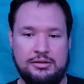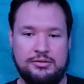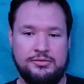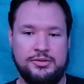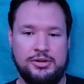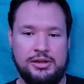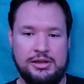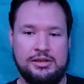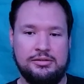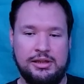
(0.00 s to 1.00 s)
for
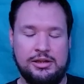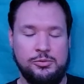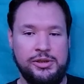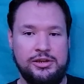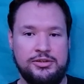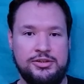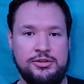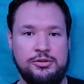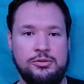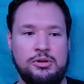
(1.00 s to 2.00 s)
a week or
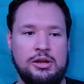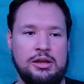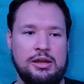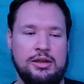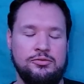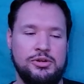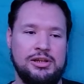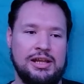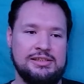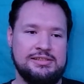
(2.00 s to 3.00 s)
two and
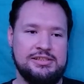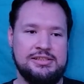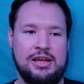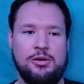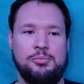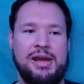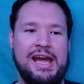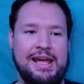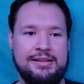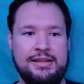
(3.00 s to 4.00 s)
realized just how
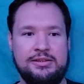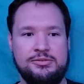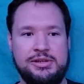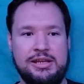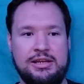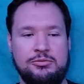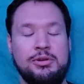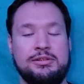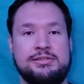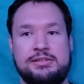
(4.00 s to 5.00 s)
bad things are
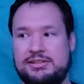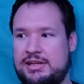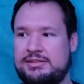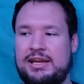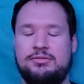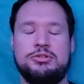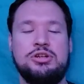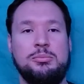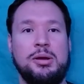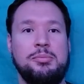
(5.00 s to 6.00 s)
getting because I was having to
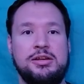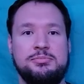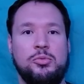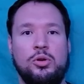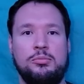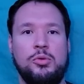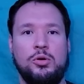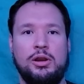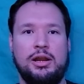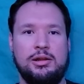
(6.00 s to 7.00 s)
drive my bus more and
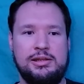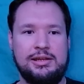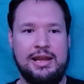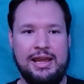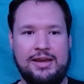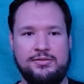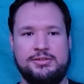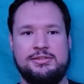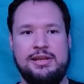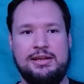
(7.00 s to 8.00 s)
more. I didn't have a
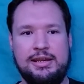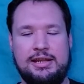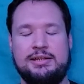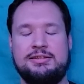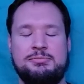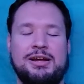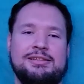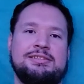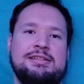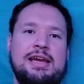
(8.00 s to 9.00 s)
dedicated spot
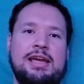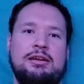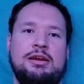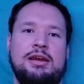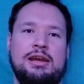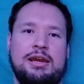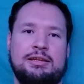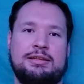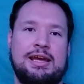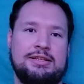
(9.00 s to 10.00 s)
to stay,
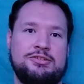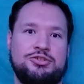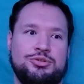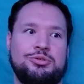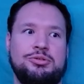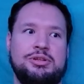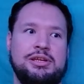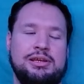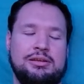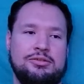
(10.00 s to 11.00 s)
and that's
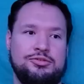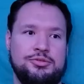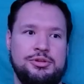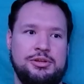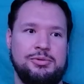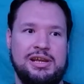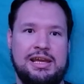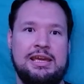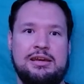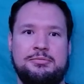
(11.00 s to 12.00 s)
truly when it
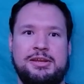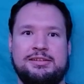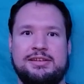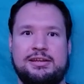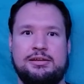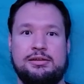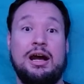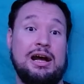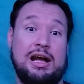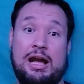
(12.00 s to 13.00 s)
hit me. It's like,
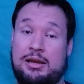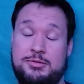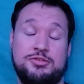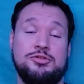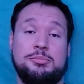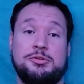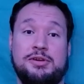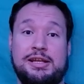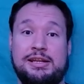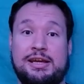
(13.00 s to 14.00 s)
I'm in trouble
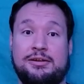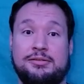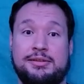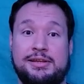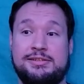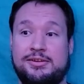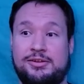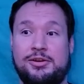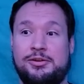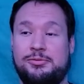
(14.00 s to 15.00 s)
right now. Things
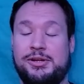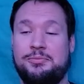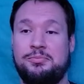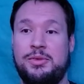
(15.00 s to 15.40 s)
aren't going well.